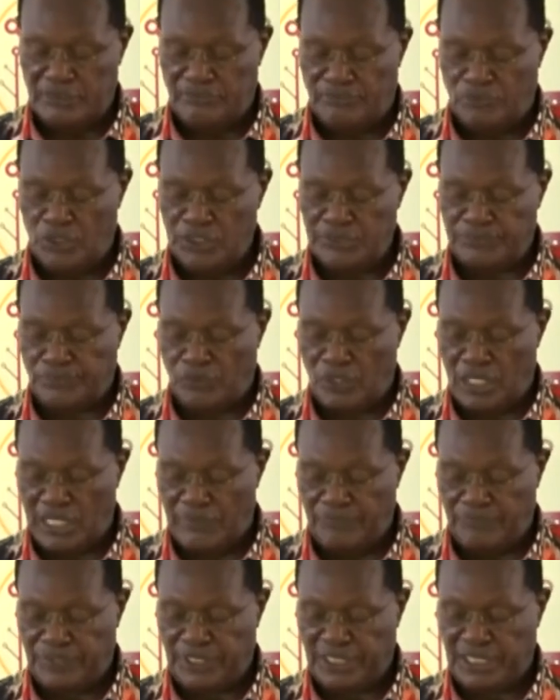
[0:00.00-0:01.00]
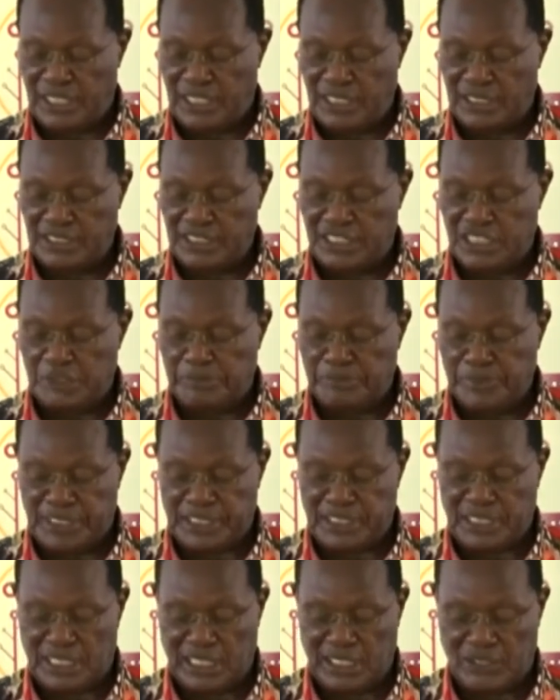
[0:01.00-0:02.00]
a voice for Africa in
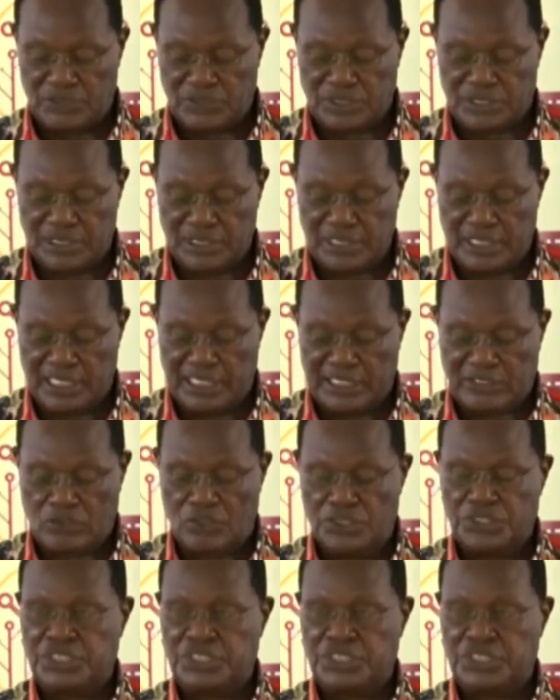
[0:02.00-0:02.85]
speaking out and